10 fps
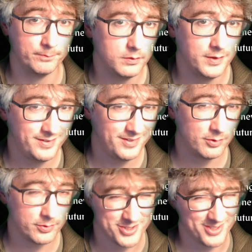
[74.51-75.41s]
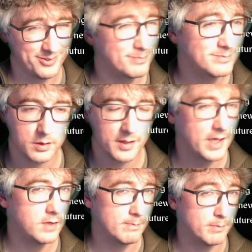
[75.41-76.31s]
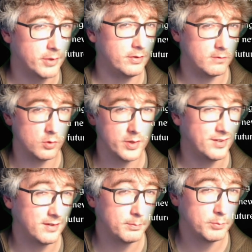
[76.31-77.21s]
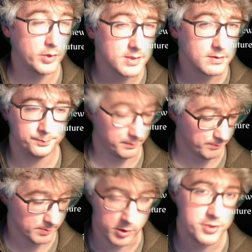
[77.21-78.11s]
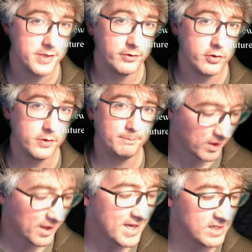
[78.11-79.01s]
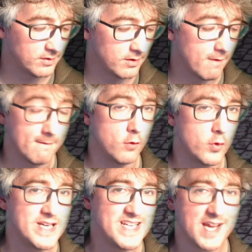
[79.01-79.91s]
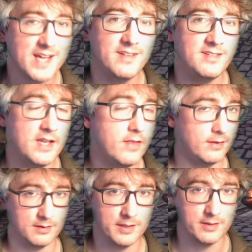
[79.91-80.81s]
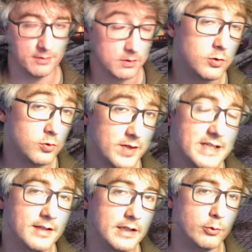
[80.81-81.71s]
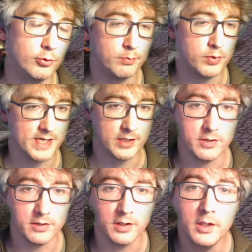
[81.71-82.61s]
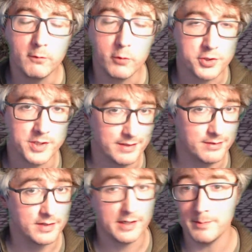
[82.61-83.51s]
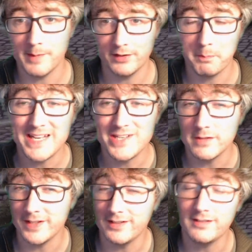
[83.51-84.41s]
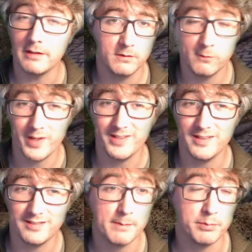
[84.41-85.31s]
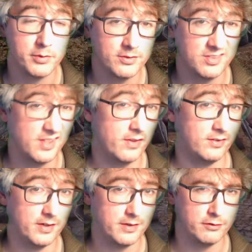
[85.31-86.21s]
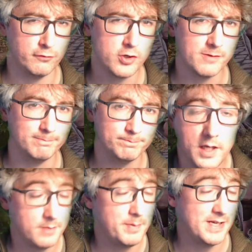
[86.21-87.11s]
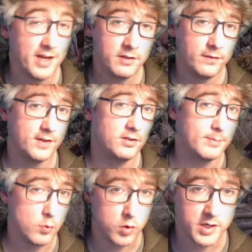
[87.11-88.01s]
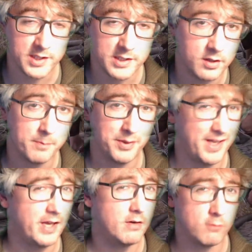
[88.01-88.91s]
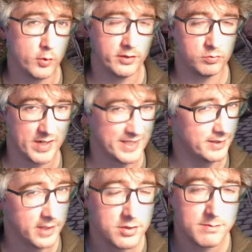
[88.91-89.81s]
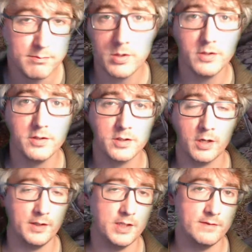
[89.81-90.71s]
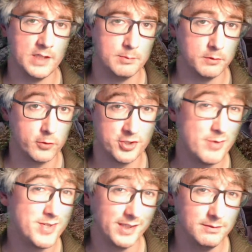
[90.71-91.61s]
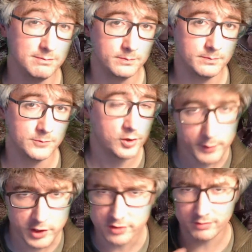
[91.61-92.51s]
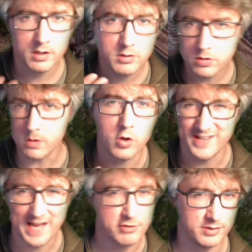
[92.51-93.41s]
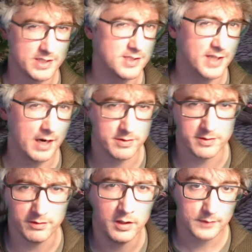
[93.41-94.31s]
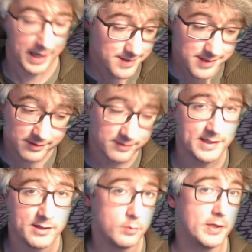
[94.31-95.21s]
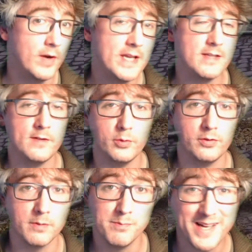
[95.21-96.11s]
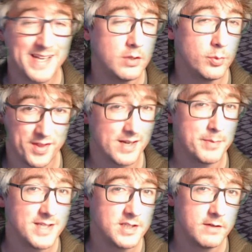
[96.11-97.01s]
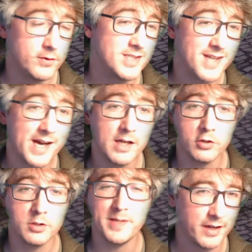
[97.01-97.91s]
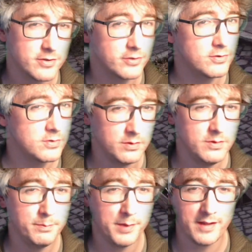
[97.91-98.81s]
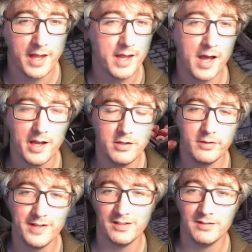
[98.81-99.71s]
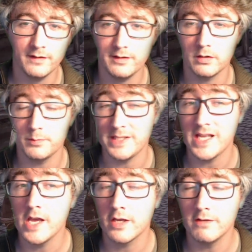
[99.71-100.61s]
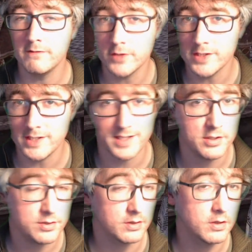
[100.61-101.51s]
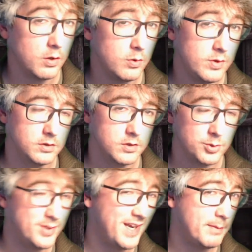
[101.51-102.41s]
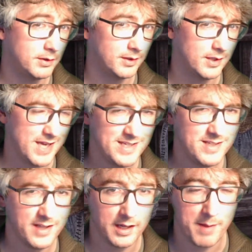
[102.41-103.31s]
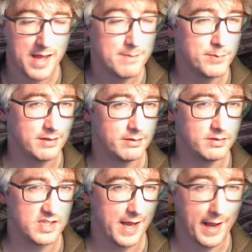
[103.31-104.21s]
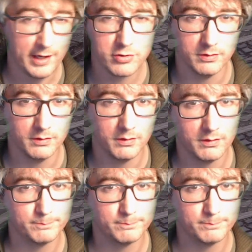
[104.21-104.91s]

This is all just kind of immersive noise at this point, but immersion is good. Its voice synthesizer already sounds pretty good. Fortunately, Skyrim has plenty of existing voice samples to synthesize from. It'd be nice for this to be worked into the player voice recognition mod currently available for shouting, so that we can just talk naturally to characters. And as stated, it would be great if it was combined with an ability for the dialogue to be understood by the AI to the extent that it could be converted into code to enable in-game NPC actions.